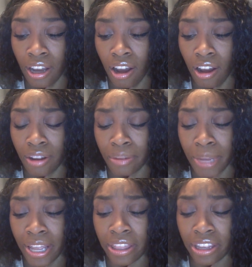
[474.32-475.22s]

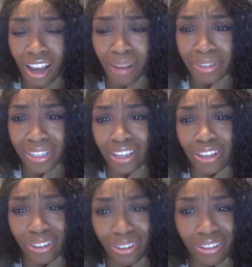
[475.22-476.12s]
the cop is like,
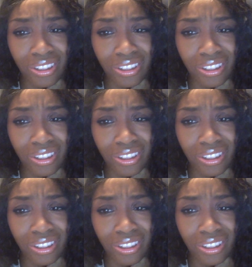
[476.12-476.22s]
you know,